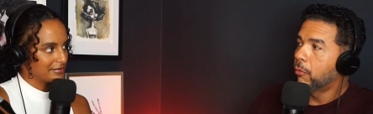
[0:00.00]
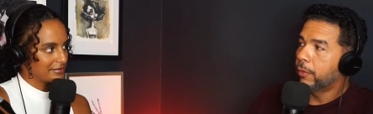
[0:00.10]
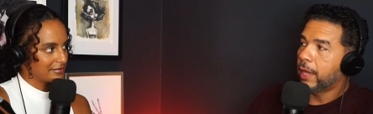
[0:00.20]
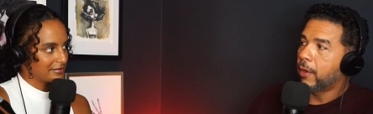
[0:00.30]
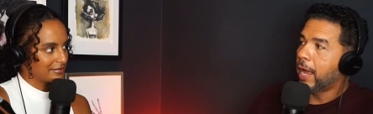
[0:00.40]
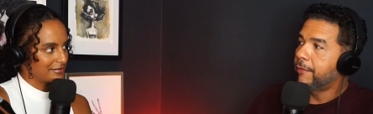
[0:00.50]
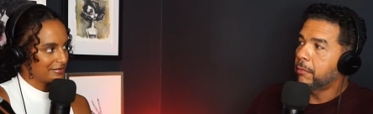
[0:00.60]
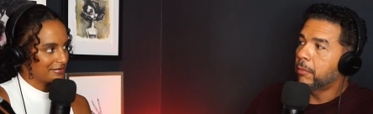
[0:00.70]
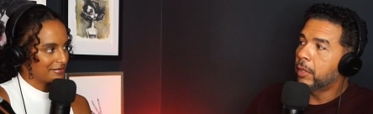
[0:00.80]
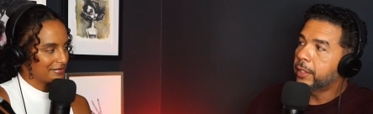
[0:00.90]
Speaker 1: without
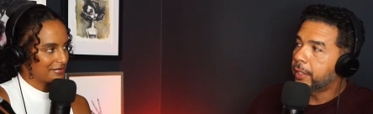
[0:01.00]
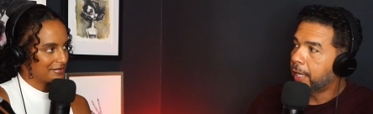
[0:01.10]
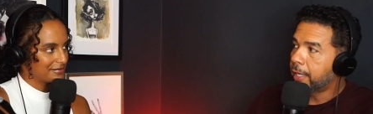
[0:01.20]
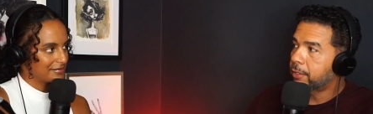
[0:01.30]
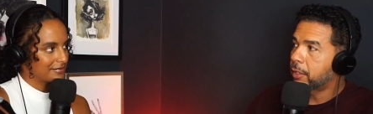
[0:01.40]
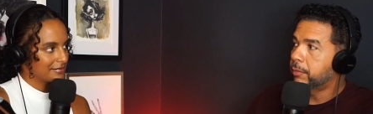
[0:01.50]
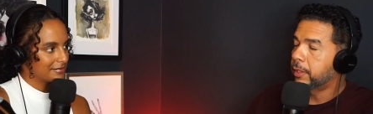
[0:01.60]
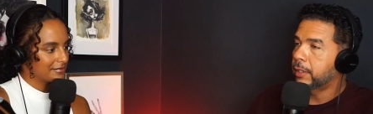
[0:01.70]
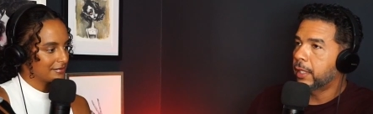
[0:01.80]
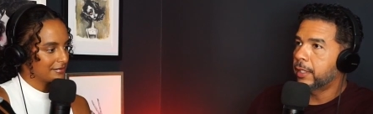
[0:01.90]
having money as
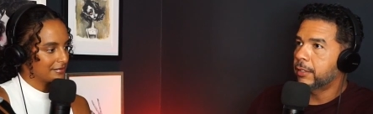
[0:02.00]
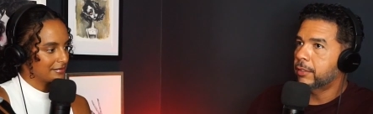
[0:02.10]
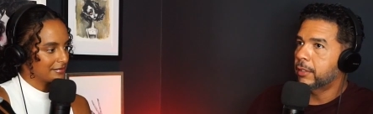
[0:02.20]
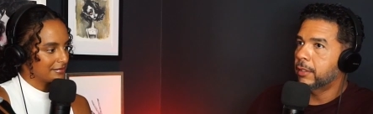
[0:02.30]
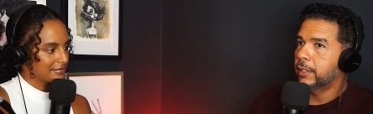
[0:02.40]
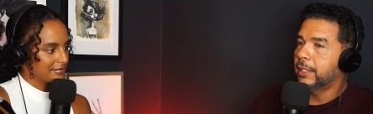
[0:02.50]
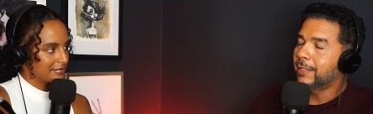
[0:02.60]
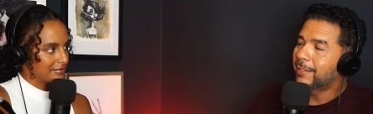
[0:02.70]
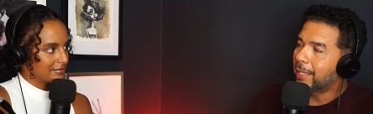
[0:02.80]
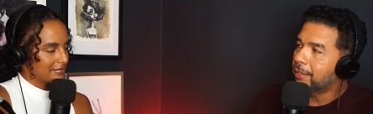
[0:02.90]
something that is uh, an
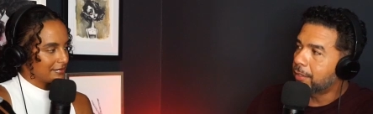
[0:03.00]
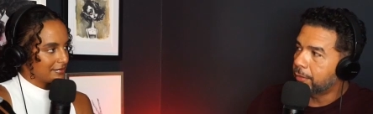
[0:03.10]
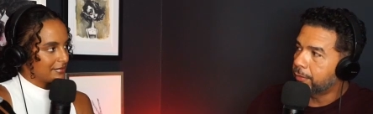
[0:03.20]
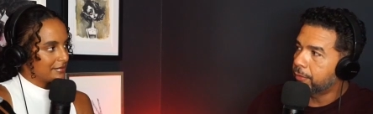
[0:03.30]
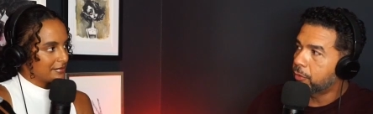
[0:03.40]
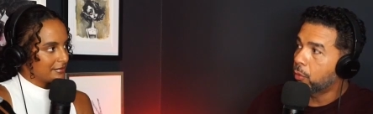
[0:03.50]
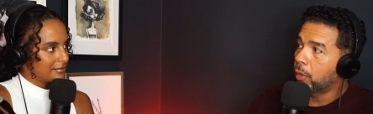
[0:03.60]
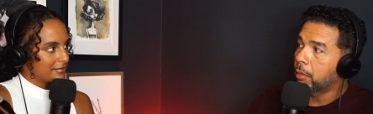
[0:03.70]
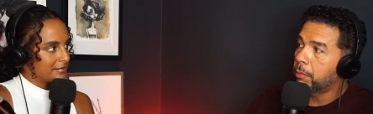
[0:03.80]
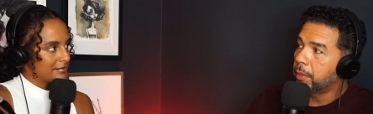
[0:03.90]
incentive to want to